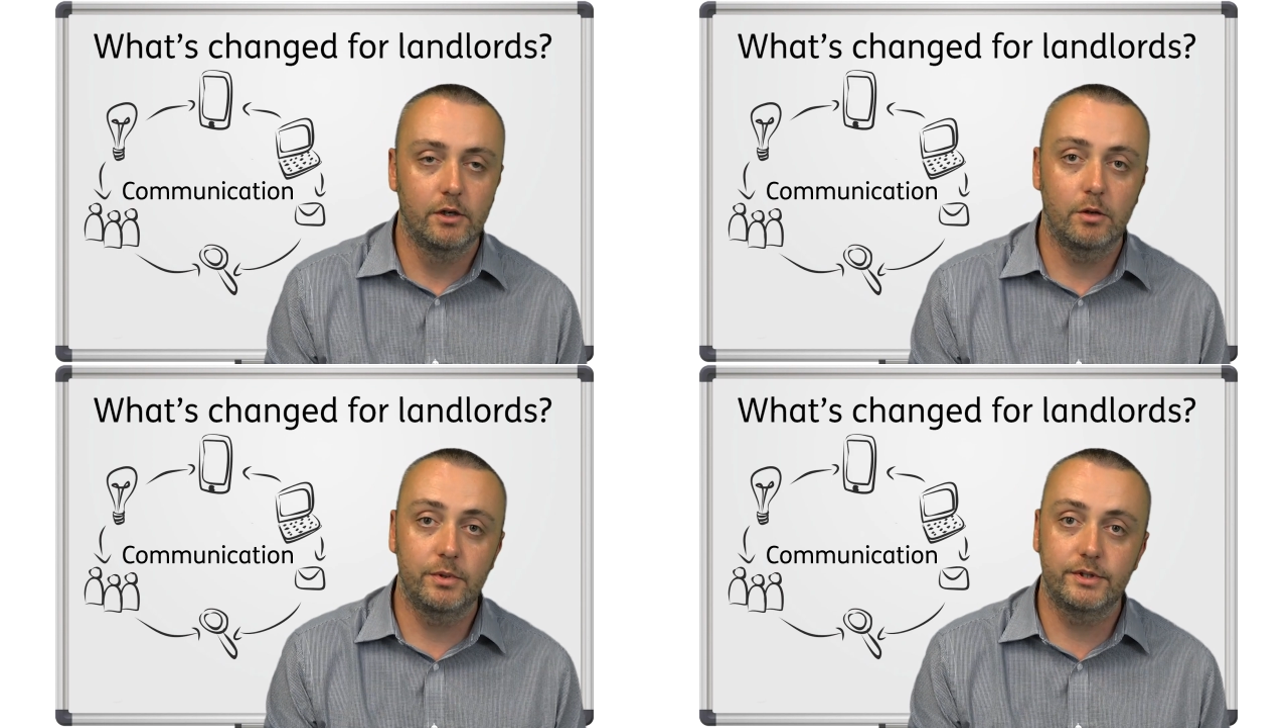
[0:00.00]

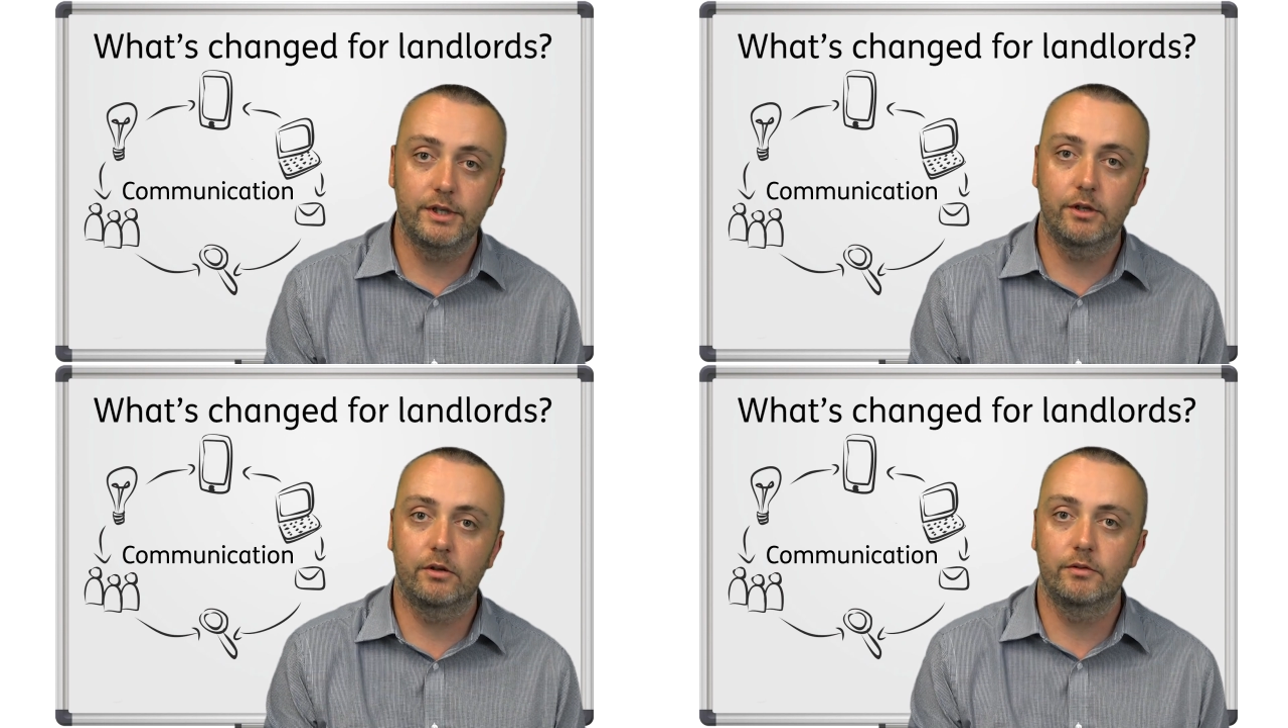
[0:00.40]
up
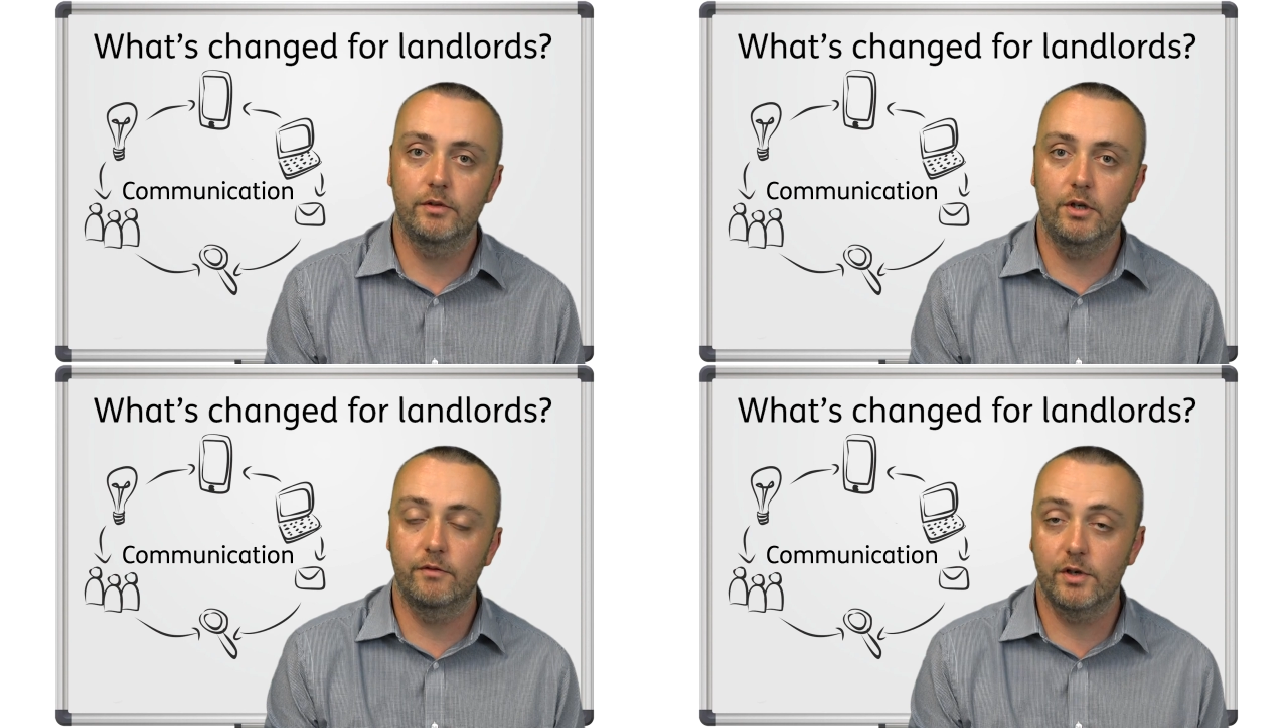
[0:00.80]
until
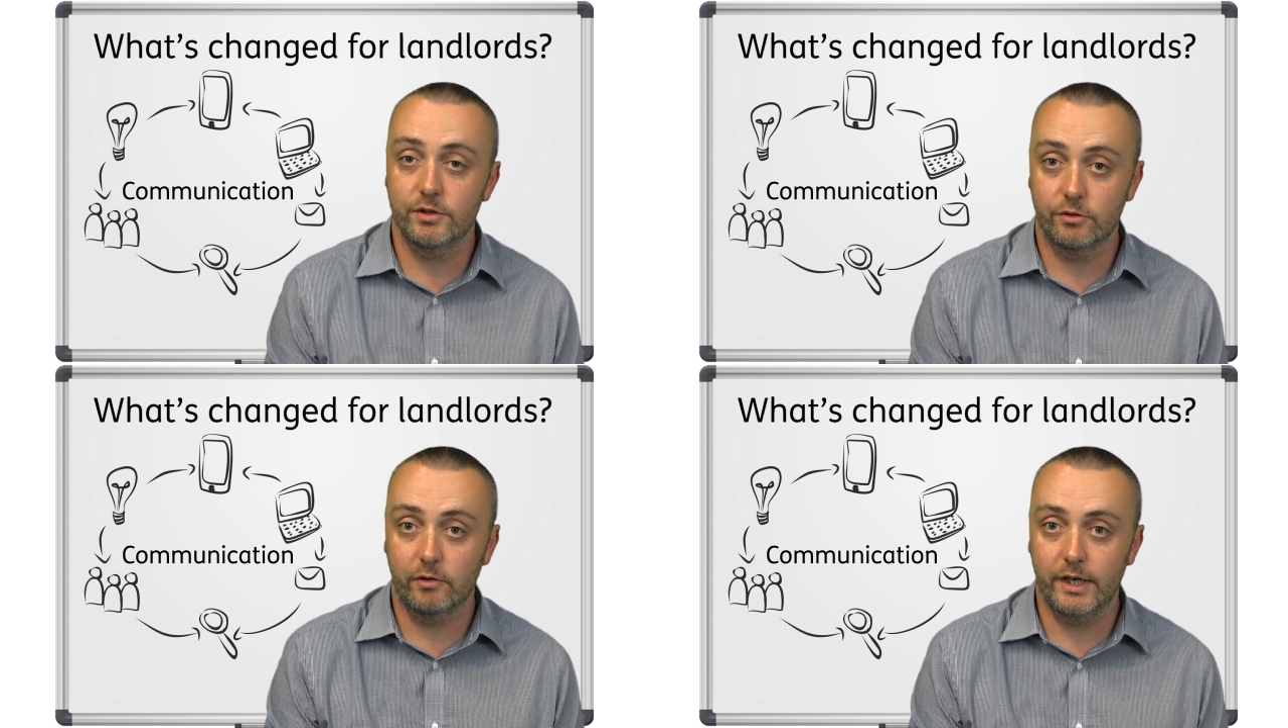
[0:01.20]

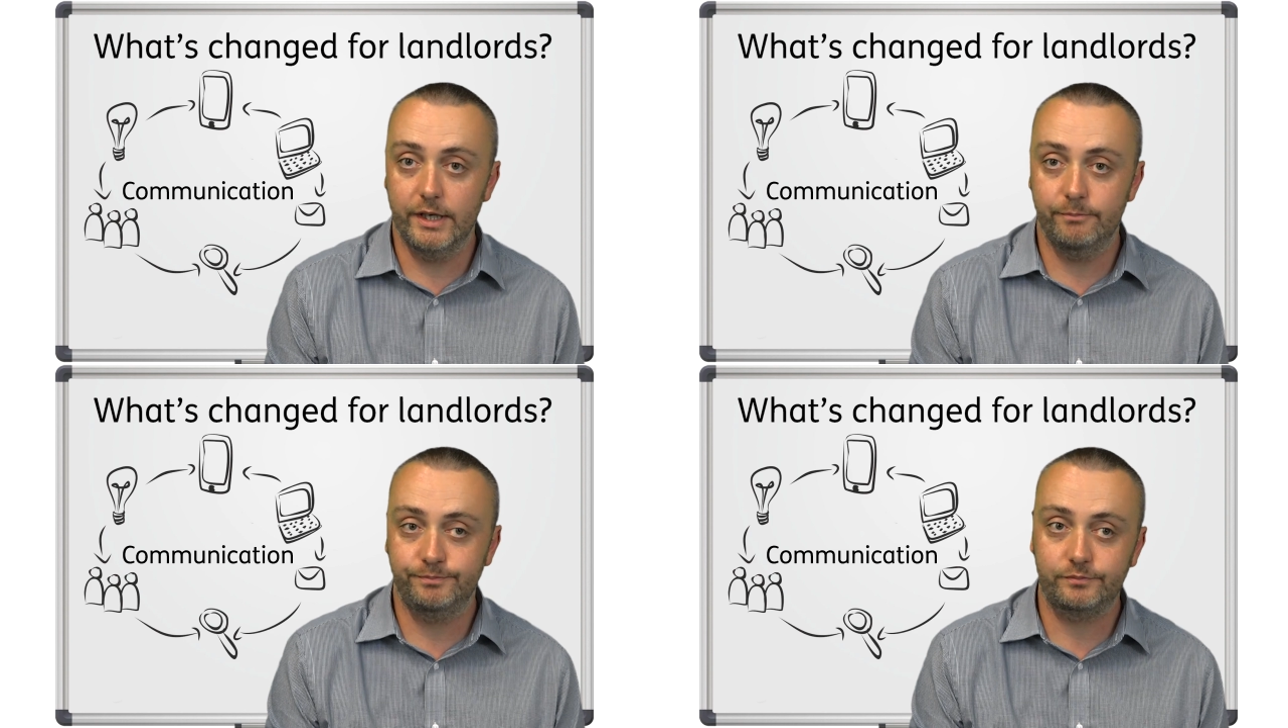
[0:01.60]
universal
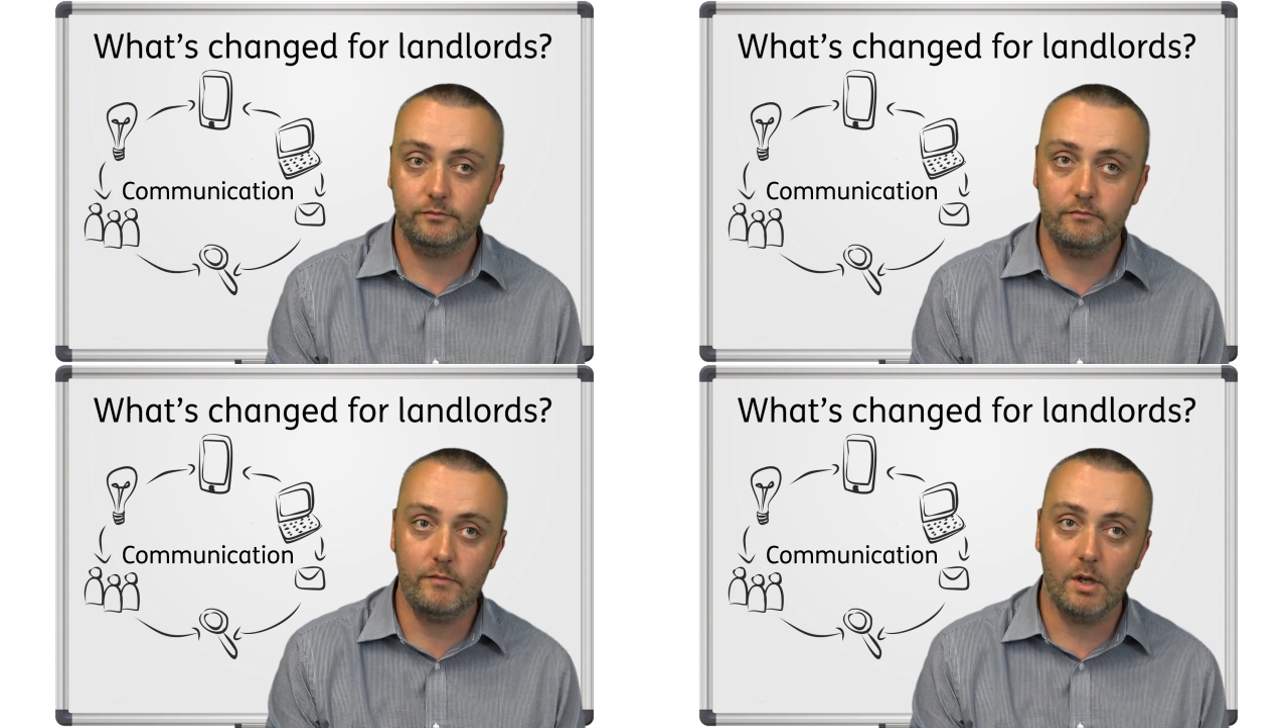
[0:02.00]
credit
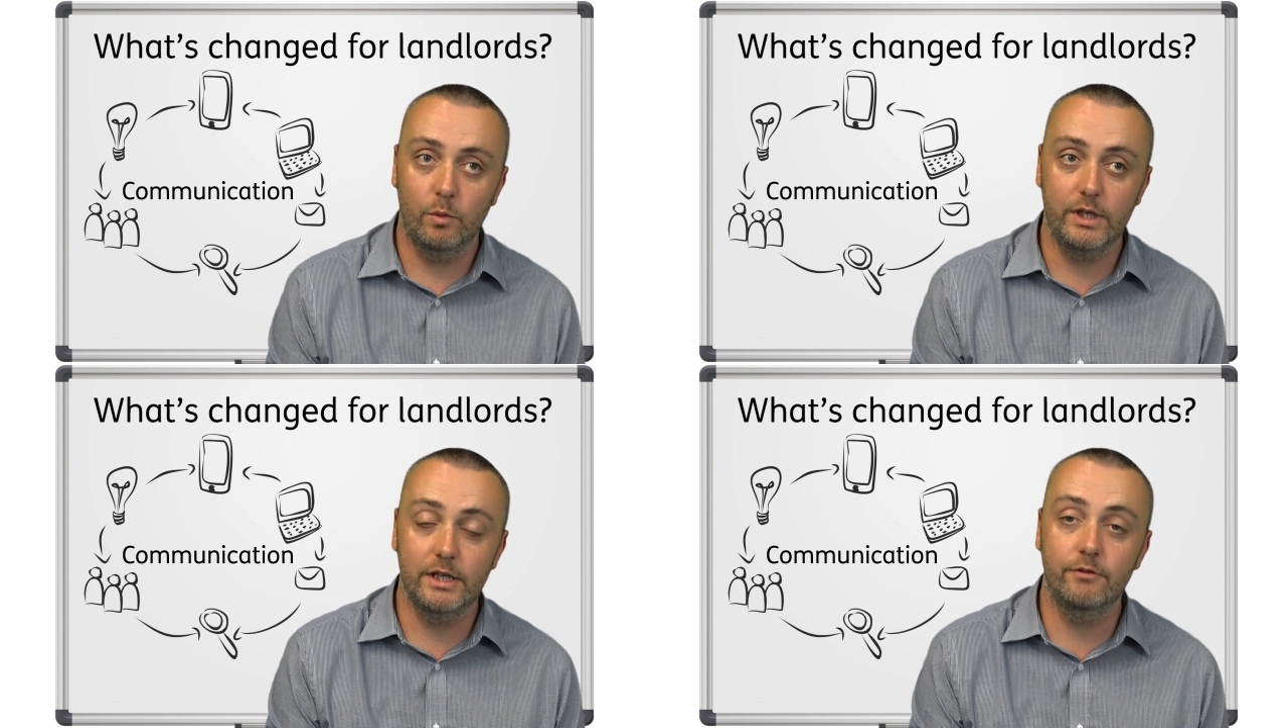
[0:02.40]

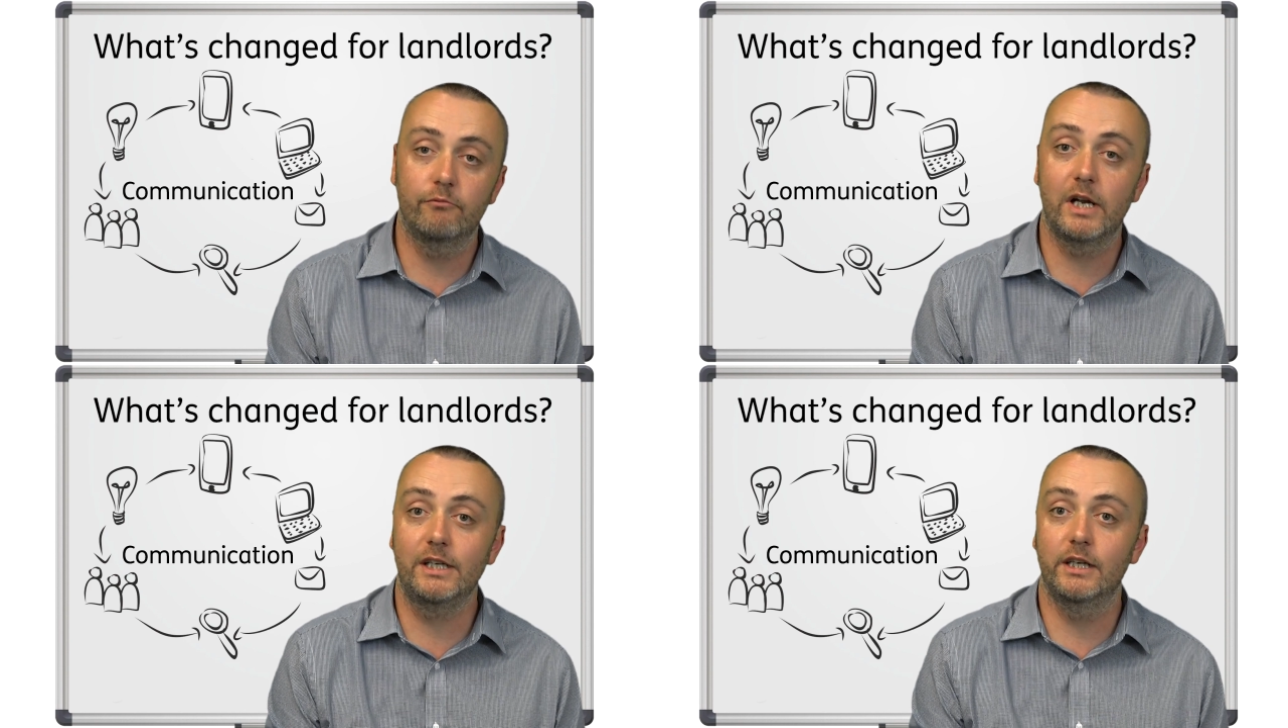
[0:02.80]
we
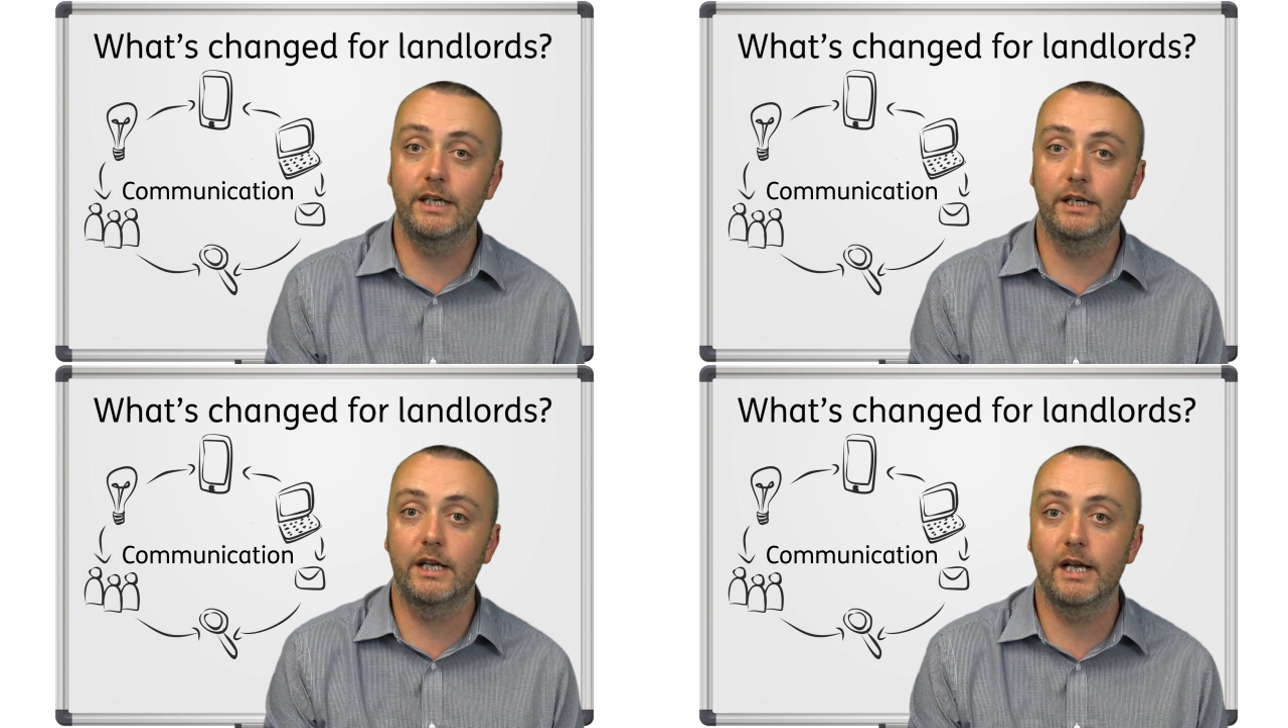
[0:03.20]
didn't
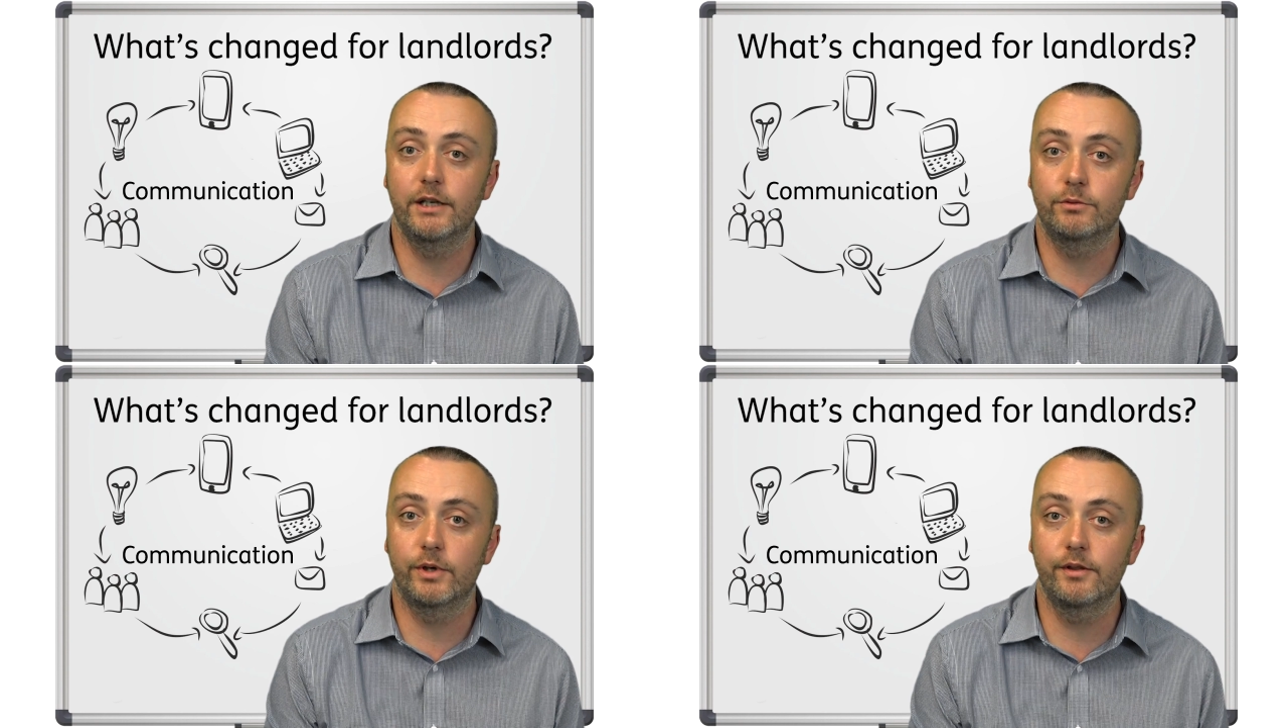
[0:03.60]
regularly
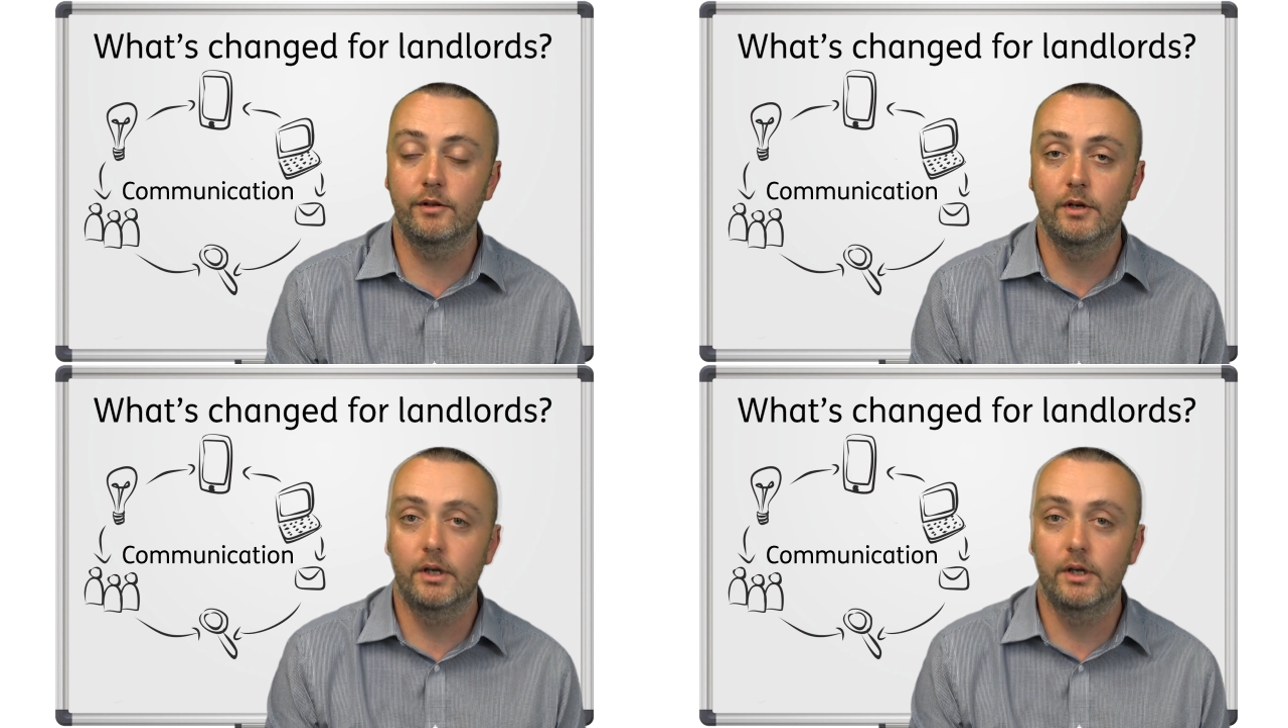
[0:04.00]
engage with.